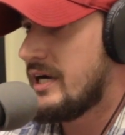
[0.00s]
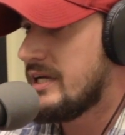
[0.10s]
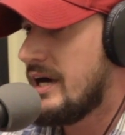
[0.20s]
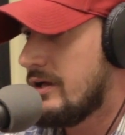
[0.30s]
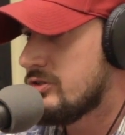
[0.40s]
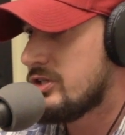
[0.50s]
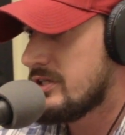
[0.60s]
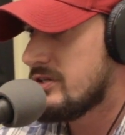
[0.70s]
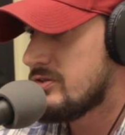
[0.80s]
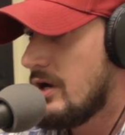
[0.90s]

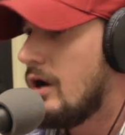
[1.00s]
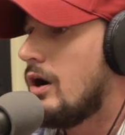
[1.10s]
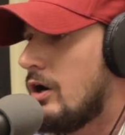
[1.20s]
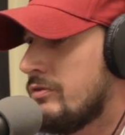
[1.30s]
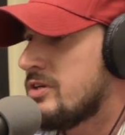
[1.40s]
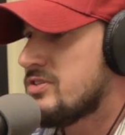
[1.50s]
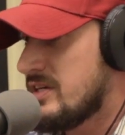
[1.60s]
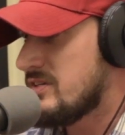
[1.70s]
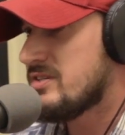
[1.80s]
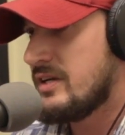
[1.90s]
ideology is all these
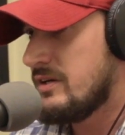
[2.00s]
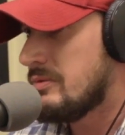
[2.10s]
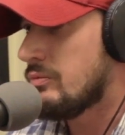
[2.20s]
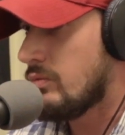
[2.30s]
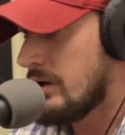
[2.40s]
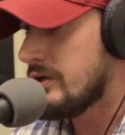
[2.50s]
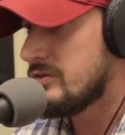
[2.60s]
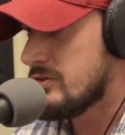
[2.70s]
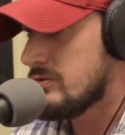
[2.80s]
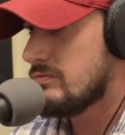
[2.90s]
things that have been
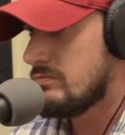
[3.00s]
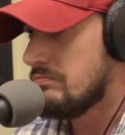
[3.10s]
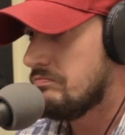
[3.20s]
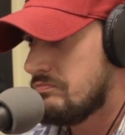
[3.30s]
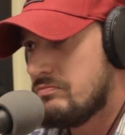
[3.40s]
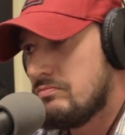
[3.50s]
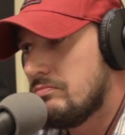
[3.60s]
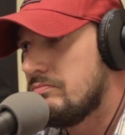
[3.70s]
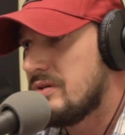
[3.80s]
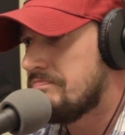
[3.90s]
worded to
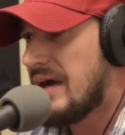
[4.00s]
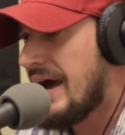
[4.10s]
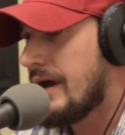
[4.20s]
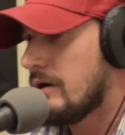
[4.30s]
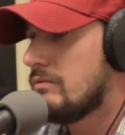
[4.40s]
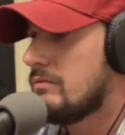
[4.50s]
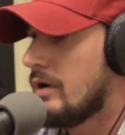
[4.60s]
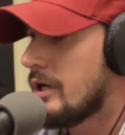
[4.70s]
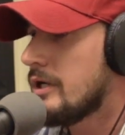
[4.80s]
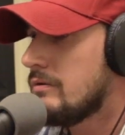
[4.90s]
be bad,
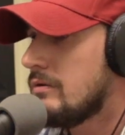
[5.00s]
right?